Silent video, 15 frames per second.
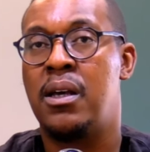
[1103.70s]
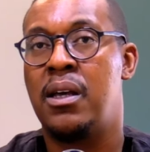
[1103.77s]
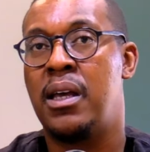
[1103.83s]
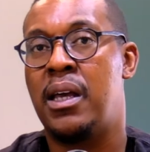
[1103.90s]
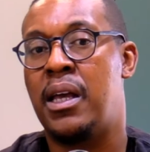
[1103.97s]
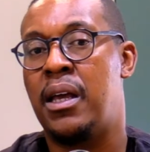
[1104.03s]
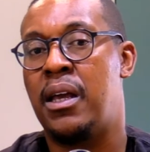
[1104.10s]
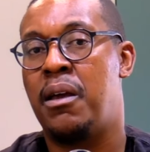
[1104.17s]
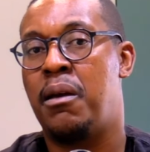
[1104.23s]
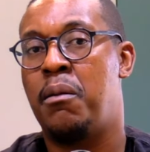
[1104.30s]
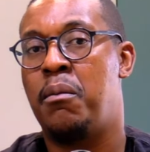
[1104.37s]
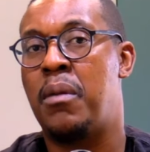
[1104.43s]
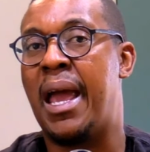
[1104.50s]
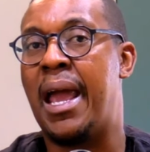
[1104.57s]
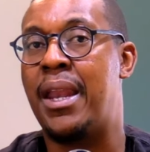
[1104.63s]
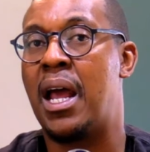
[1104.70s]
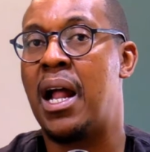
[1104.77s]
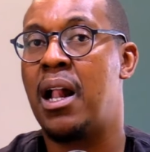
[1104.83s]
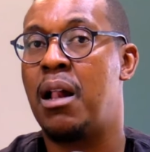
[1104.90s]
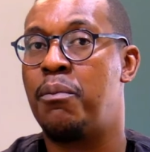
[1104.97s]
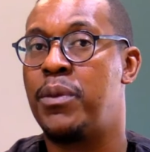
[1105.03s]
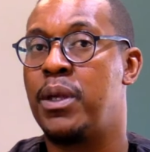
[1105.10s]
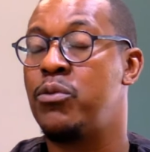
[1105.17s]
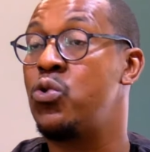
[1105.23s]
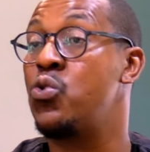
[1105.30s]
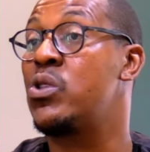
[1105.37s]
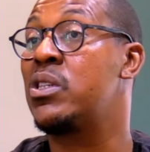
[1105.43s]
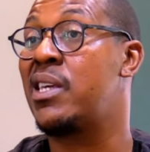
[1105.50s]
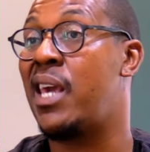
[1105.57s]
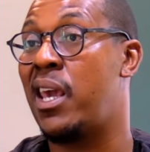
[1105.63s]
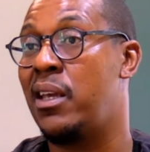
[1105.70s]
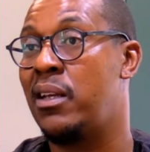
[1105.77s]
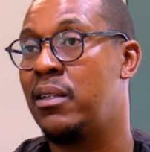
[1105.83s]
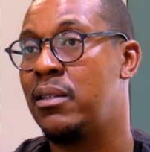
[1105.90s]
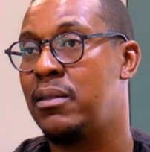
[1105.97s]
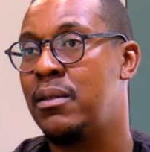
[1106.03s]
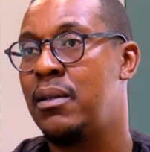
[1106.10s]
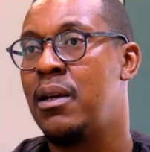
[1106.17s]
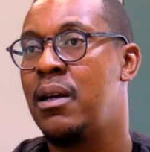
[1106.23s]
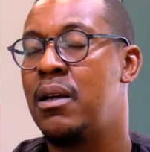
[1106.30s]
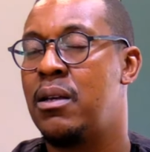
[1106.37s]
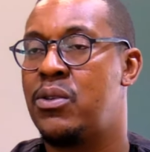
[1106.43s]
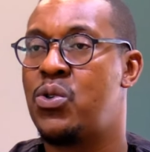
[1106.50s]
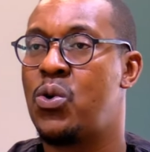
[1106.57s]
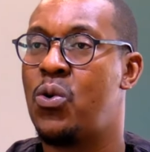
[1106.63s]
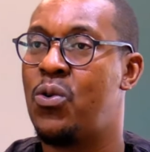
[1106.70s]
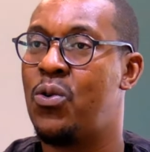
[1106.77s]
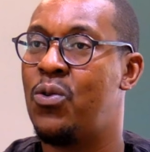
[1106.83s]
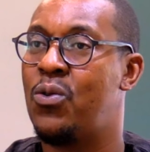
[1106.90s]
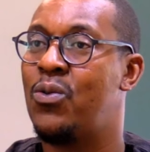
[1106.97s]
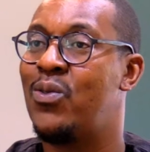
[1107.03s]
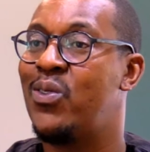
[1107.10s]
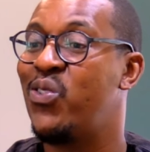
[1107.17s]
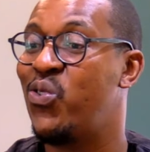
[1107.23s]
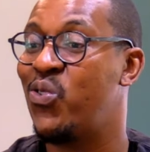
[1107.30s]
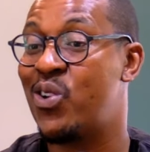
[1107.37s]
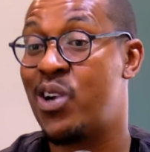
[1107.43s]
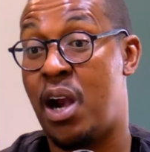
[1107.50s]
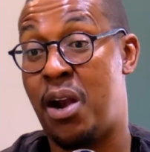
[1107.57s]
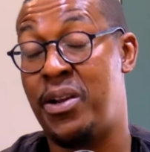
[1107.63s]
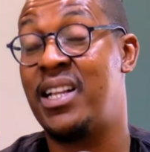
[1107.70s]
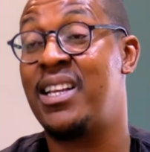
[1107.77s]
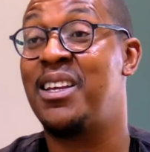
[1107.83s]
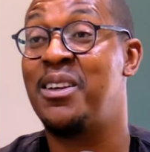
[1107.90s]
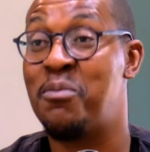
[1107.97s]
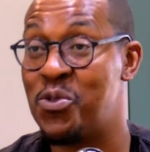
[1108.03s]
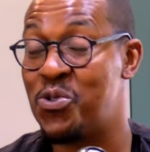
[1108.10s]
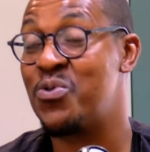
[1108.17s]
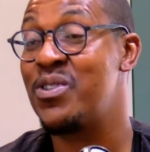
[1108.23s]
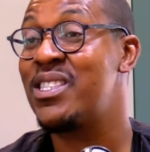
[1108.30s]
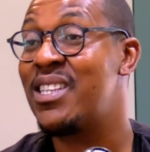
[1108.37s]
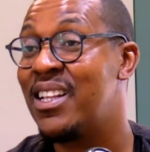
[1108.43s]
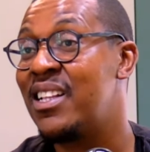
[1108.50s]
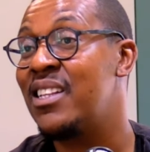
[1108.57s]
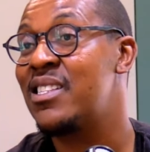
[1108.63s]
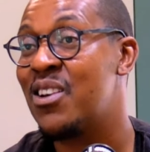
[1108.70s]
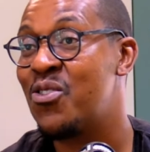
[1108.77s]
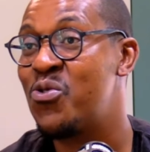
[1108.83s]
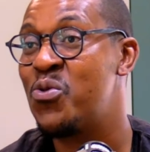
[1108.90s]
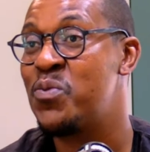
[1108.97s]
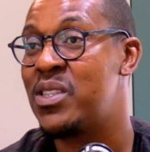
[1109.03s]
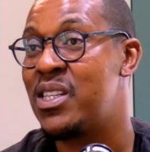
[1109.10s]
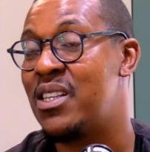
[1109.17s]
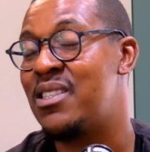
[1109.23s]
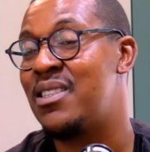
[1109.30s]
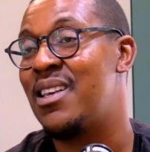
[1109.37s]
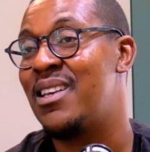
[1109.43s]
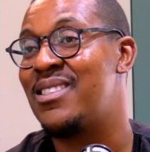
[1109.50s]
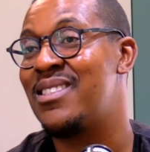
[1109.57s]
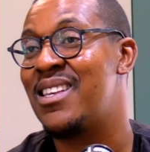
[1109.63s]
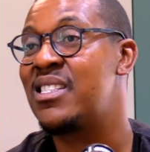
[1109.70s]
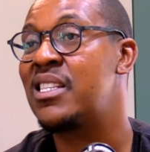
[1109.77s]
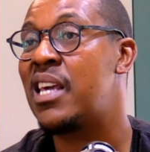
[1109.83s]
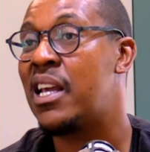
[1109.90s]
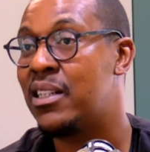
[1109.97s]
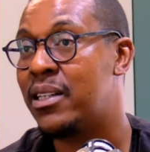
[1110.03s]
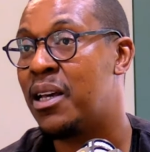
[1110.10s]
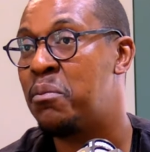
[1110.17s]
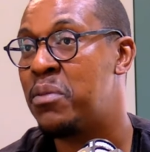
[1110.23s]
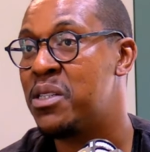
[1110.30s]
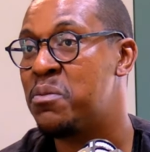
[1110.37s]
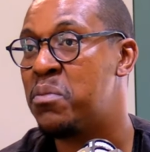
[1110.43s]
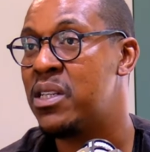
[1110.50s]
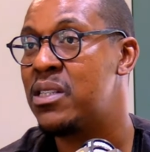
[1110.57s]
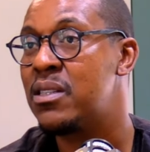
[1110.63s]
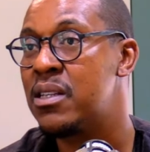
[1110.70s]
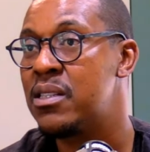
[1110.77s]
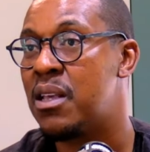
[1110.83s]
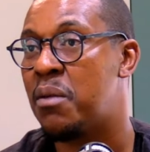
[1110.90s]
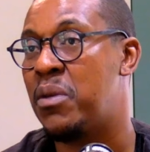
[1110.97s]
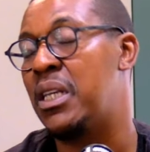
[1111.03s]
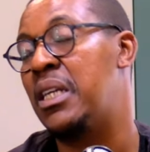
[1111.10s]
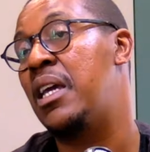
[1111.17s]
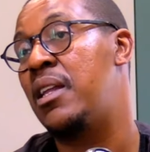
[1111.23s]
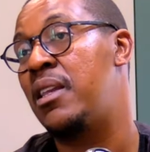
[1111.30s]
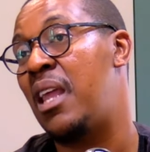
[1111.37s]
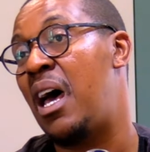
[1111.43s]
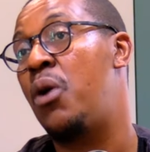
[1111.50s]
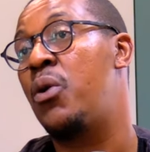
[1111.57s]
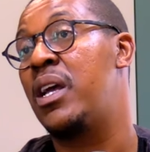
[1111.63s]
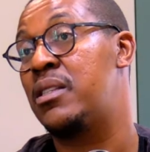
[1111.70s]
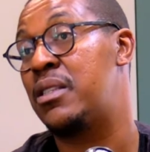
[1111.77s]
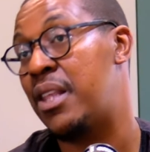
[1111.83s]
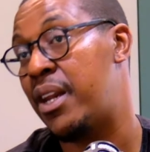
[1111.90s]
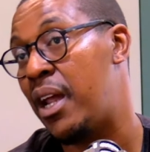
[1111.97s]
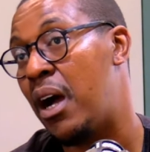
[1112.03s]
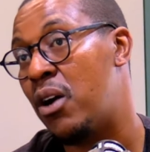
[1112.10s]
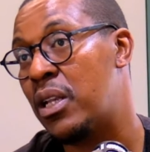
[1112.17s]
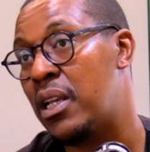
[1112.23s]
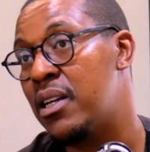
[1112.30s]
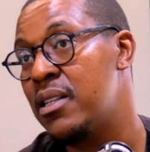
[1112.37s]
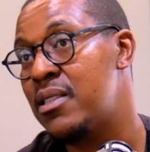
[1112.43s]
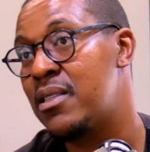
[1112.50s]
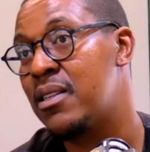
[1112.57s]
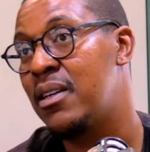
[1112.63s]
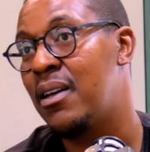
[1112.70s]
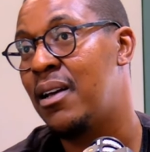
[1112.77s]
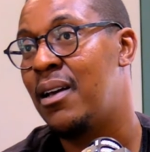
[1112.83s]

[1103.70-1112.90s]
and help them to scale. So currently, most recently, Sakumzi has scaled up his business. I mean, he now has 3 outlets.